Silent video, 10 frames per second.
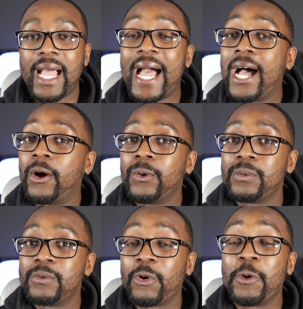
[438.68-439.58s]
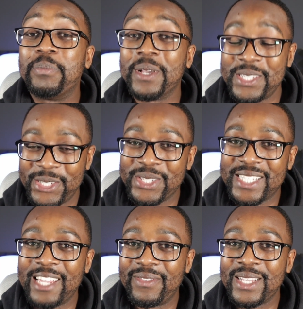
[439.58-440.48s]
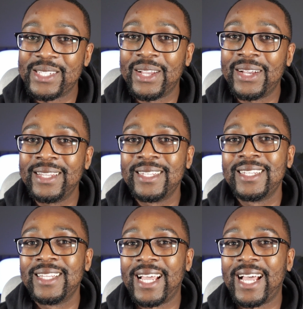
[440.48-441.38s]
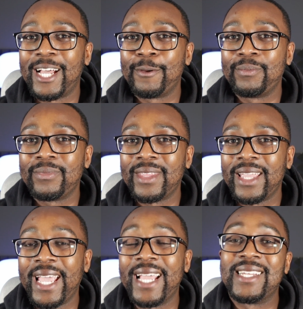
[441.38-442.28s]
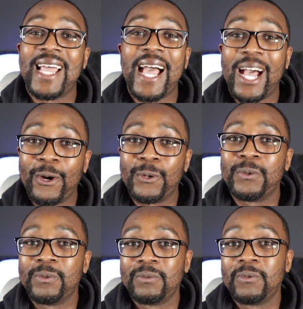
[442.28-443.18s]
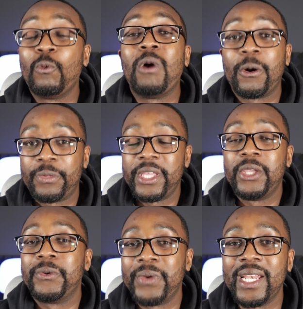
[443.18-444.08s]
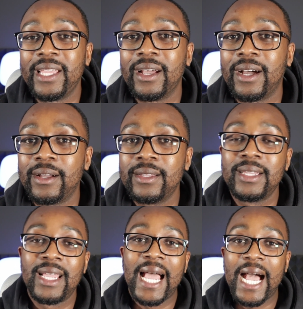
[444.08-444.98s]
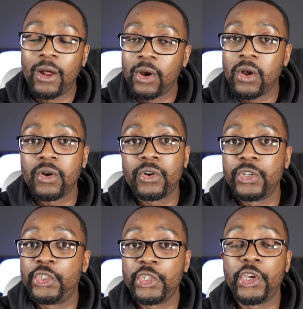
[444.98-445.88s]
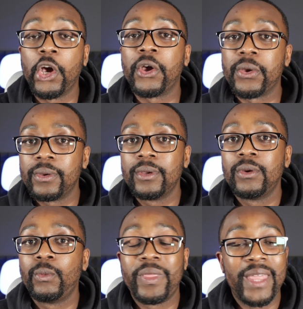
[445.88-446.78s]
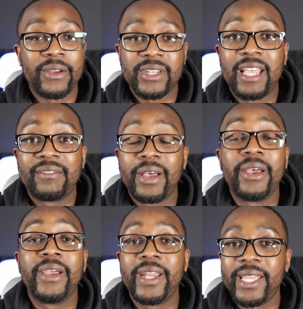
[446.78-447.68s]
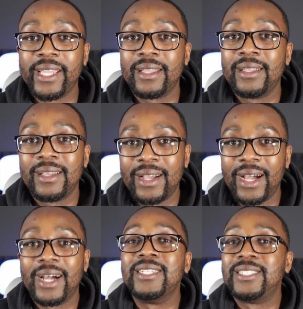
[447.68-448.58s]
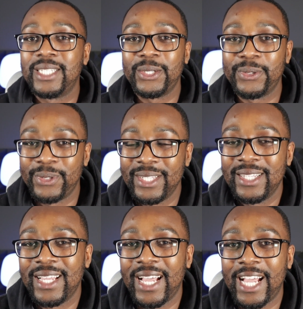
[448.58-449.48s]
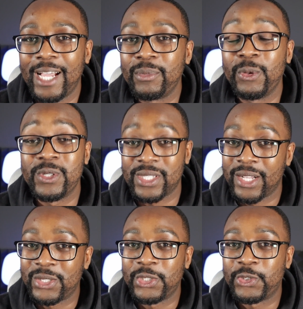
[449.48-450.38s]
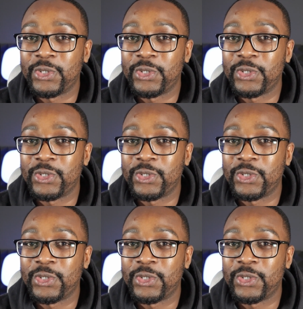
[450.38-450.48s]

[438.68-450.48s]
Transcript: how robust your savings are and how wealthy you really are. How long could you go without ever earning until you would start to